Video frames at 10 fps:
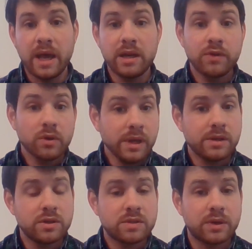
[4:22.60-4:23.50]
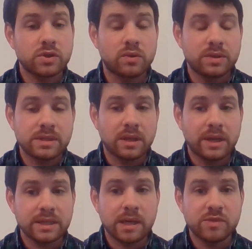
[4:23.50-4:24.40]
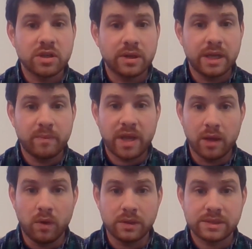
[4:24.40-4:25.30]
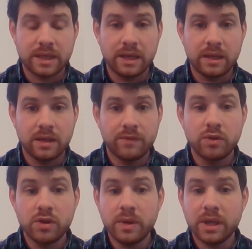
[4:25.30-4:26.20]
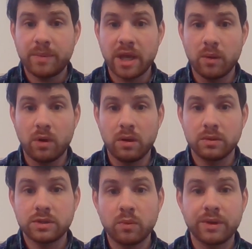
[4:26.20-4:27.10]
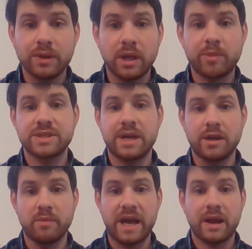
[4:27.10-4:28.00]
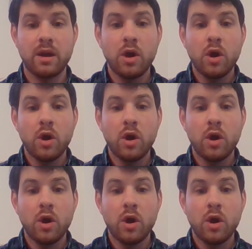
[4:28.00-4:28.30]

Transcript: And if you're looking at news sources, a lot of times you're going to hit paywalls. And if you do hit a paywall, don't worry, the library's got your back.